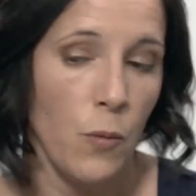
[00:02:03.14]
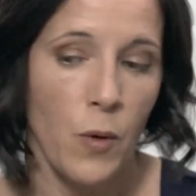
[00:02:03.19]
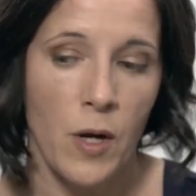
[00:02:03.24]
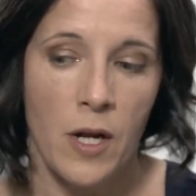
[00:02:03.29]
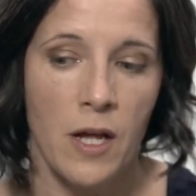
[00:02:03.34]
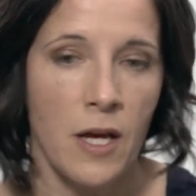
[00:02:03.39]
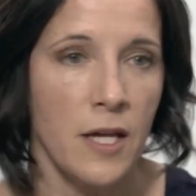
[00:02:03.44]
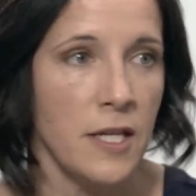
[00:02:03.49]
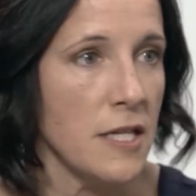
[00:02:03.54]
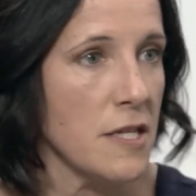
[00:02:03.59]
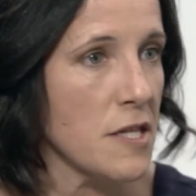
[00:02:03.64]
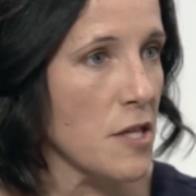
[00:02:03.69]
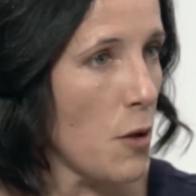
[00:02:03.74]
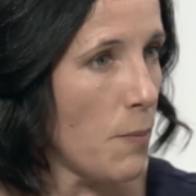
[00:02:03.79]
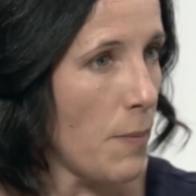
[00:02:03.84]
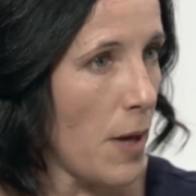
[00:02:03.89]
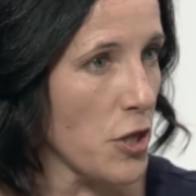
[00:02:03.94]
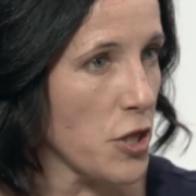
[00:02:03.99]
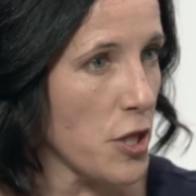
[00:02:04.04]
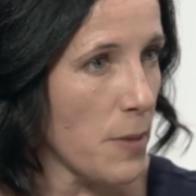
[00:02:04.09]
We're learning so
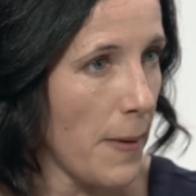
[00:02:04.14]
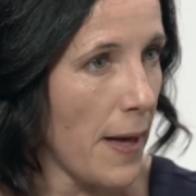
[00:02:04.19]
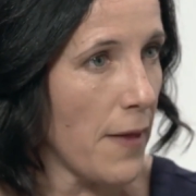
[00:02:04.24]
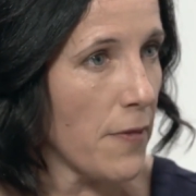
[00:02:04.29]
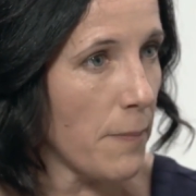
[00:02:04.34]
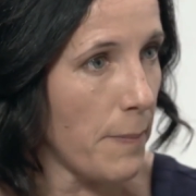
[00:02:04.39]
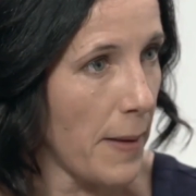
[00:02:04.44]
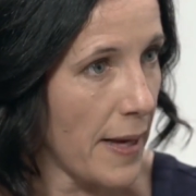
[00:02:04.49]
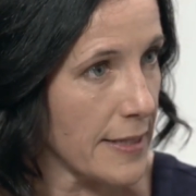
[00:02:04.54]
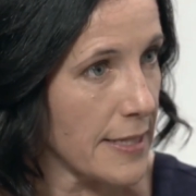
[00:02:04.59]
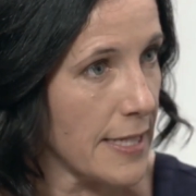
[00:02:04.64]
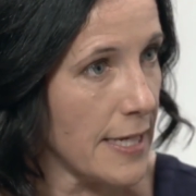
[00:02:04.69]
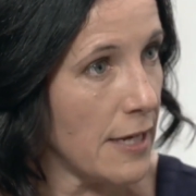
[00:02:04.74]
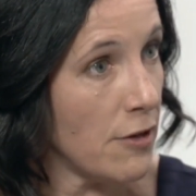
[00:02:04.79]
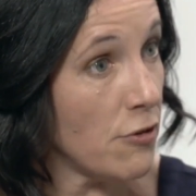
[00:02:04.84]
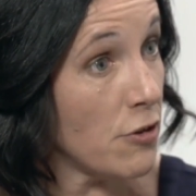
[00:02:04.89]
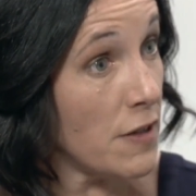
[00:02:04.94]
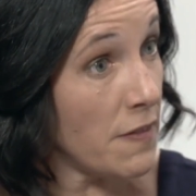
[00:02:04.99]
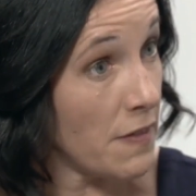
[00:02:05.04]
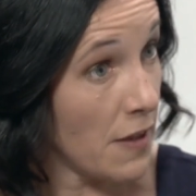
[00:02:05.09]
much about the
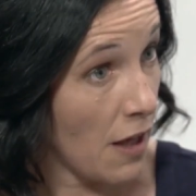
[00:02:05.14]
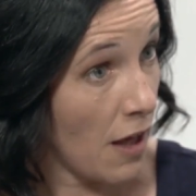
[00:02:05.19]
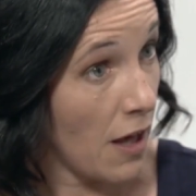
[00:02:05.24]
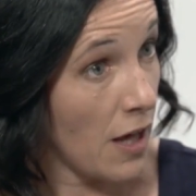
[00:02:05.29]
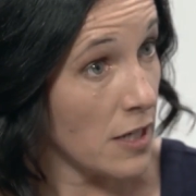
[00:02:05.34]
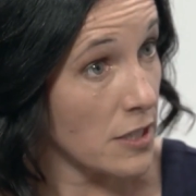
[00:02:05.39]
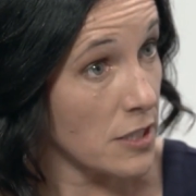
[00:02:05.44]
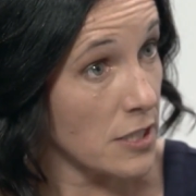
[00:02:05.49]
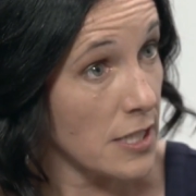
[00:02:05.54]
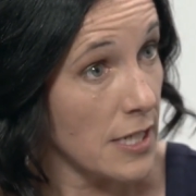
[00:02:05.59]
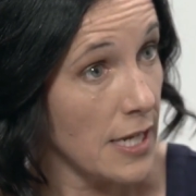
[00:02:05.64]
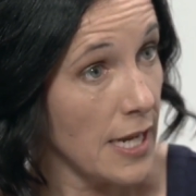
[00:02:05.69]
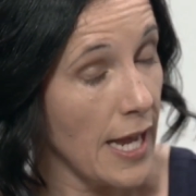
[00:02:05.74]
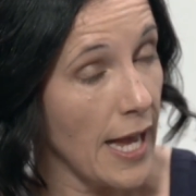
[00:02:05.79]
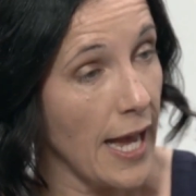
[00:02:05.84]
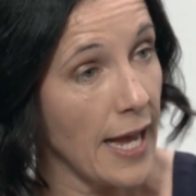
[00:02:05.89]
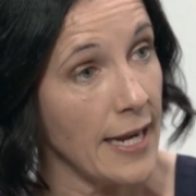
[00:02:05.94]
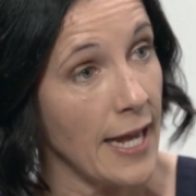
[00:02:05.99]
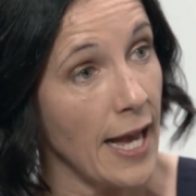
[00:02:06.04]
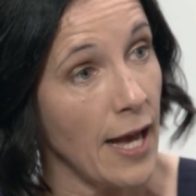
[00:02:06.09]
bacteria in the gut
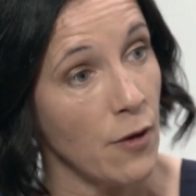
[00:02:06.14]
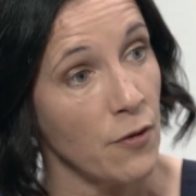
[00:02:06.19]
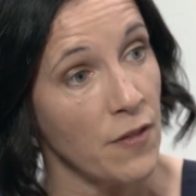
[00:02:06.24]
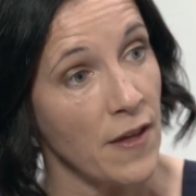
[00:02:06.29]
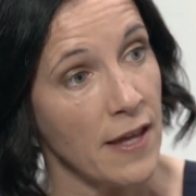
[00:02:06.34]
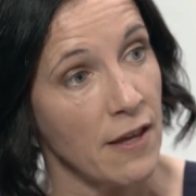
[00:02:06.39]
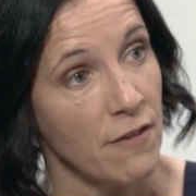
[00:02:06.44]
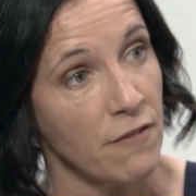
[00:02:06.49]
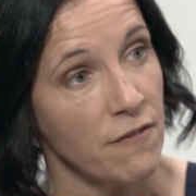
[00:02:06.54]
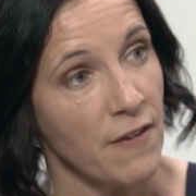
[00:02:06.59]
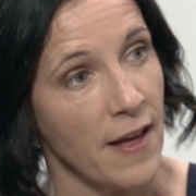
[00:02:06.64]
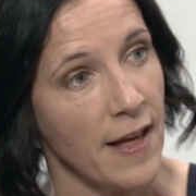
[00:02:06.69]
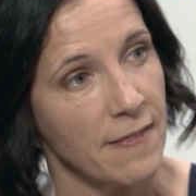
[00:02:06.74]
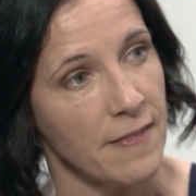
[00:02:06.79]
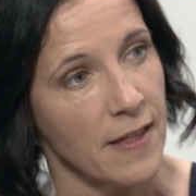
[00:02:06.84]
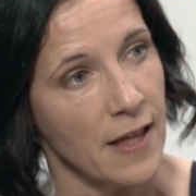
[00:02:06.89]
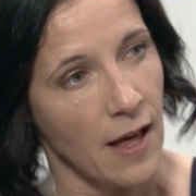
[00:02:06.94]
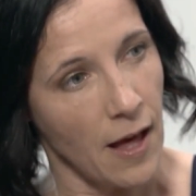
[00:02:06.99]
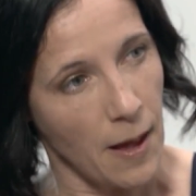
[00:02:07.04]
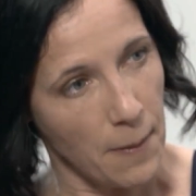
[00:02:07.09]
and how they affect
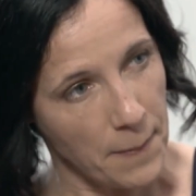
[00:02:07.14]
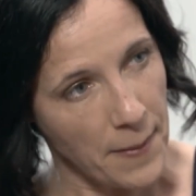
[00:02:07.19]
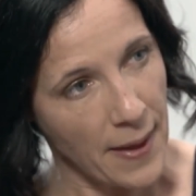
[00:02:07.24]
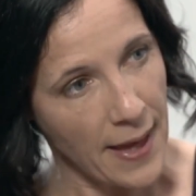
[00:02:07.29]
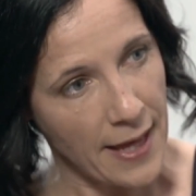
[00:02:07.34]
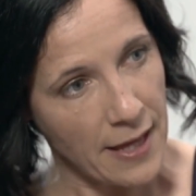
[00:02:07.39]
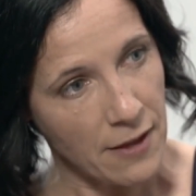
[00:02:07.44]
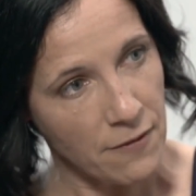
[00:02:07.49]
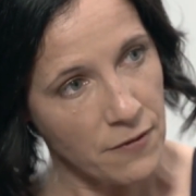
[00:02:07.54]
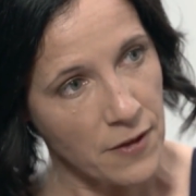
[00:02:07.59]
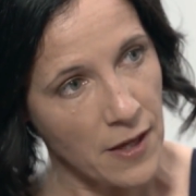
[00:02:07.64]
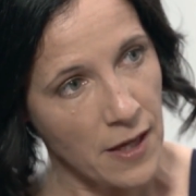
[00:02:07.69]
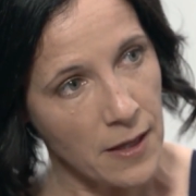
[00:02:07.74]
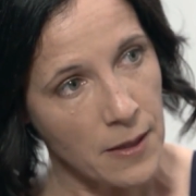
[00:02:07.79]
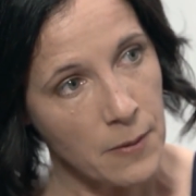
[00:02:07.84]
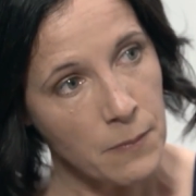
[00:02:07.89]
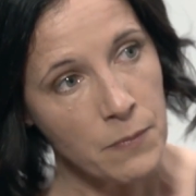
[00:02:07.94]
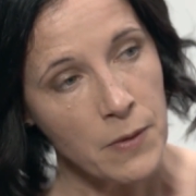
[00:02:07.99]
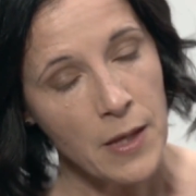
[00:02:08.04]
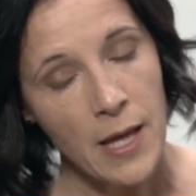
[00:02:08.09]
the gut behaviour,
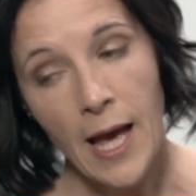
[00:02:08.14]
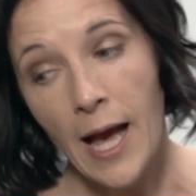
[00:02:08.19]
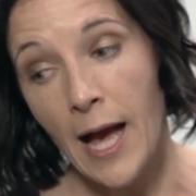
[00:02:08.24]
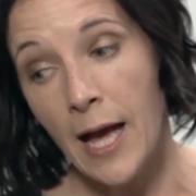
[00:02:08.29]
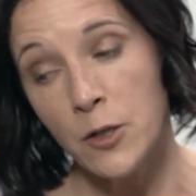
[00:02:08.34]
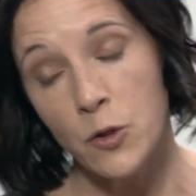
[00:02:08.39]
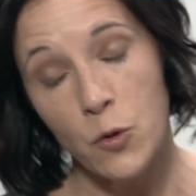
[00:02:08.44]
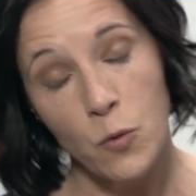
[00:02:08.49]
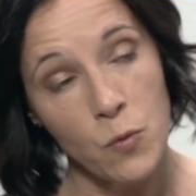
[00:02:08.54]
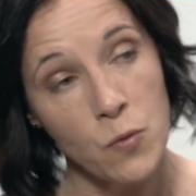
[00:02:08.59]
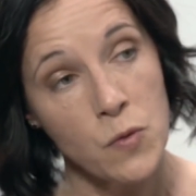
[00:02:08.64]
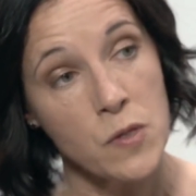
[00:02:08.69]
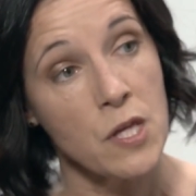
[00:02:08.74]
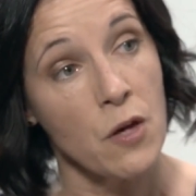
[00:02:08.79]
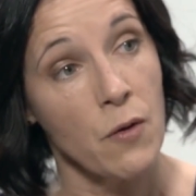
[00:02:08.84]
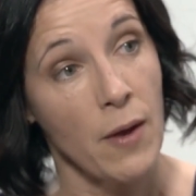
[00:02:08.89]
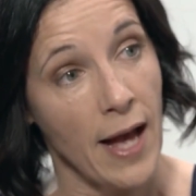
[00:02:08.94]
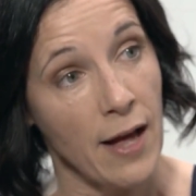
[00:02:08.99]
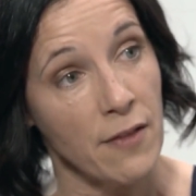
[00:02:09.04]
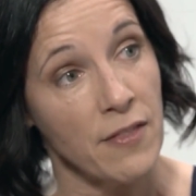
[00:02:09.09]
and
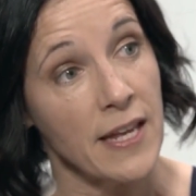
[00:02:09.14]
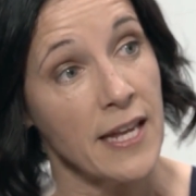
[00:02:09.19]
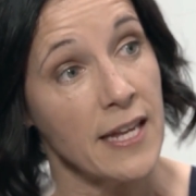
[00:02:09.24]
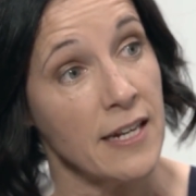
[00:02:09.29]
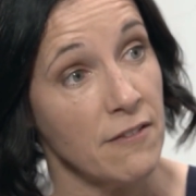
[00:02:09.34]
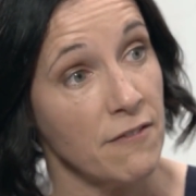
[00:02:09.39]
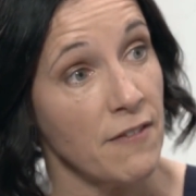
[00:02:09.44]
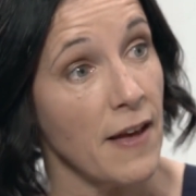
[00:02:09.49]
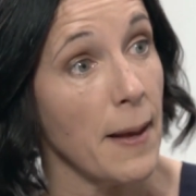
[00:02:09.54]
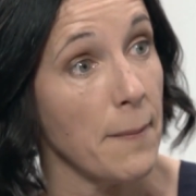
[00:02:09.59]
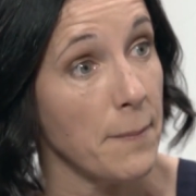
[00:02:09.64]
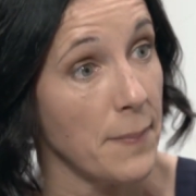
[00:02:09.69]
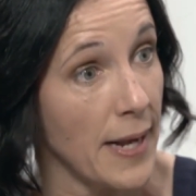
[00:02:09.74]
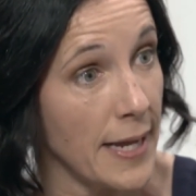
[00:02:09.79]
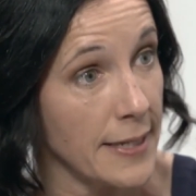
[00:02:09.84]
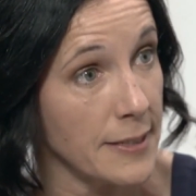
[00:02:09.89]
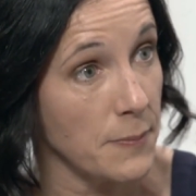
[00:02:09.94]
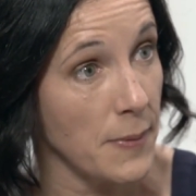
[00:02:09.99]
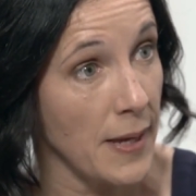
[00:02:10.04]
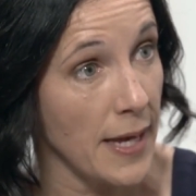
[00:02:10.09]
also how they can affect
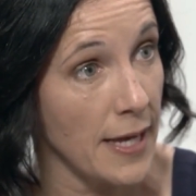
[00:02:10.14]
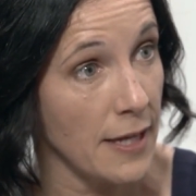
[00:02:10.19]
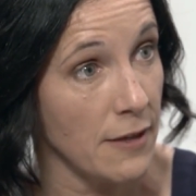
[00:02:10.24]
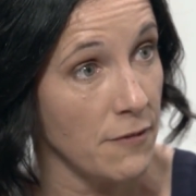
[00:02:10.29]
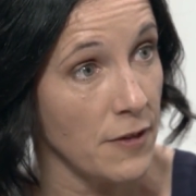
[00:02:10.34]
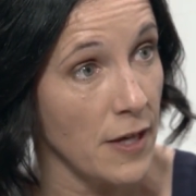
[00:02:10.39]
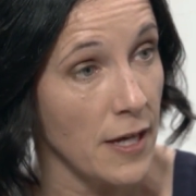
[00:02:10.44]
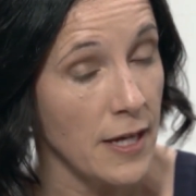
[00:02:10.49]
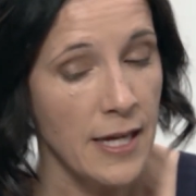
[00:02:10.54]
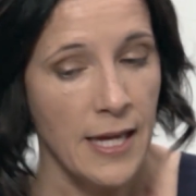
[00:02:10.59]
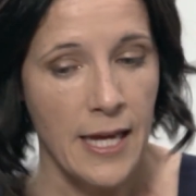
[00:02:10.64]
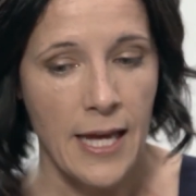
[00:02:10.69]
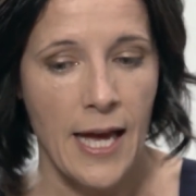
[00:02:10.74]
bladder behaviour.